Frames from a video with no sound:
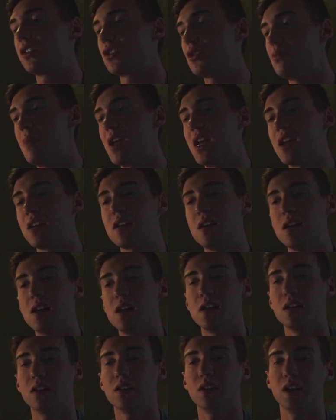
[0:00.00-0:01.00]
make
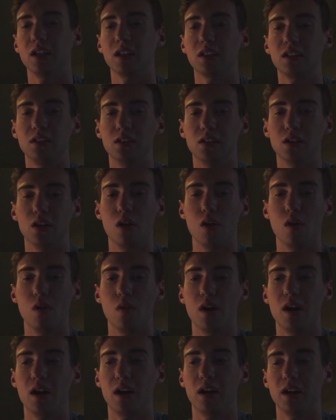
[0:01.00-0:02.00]
like,
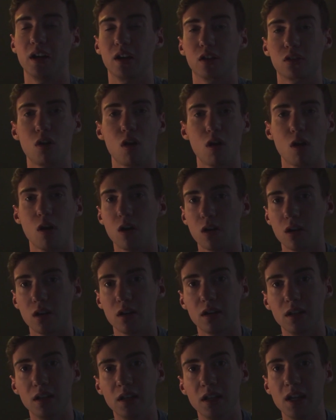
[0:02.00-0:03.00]
a
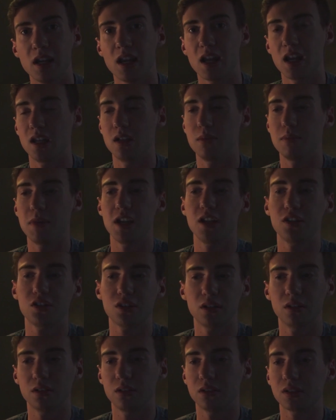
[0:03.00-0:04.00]
card
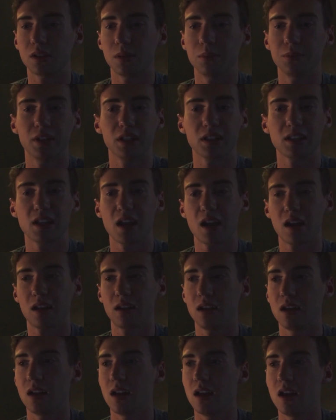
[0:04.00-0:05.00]
animation or something like that.
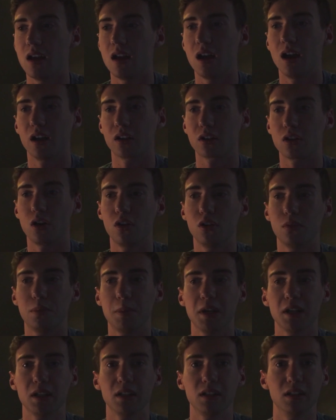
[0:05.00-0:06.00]

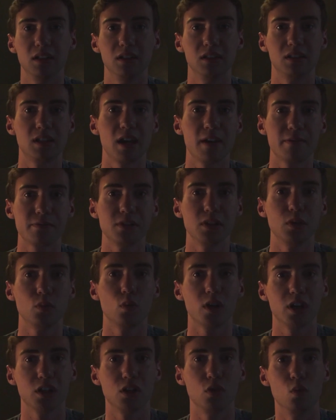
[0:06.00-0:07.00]
CodePen is definitely
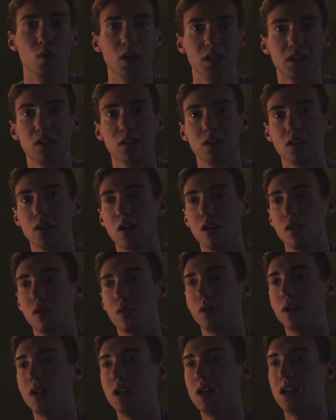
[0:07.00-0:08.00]
where you want to go
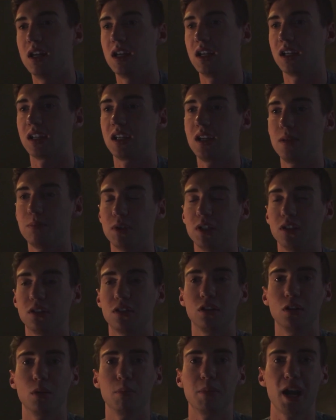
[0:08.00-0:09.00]
and keep into
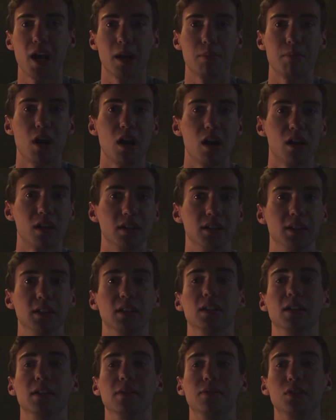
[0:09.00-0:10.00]
your back pocket
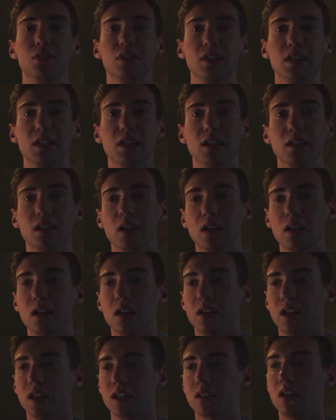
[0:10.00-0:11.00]
if you need
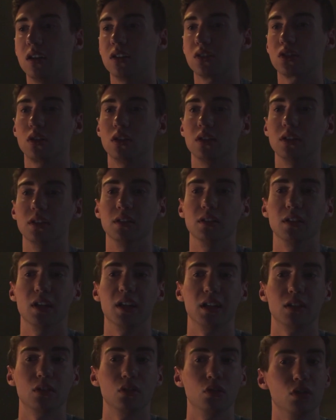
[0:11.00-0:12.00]
like a certain
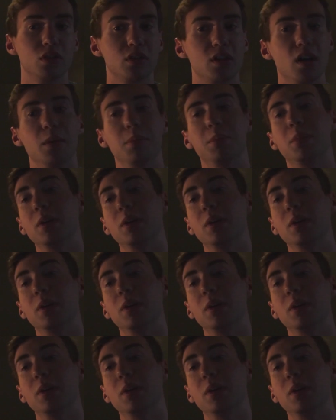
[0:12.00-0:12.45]
like look up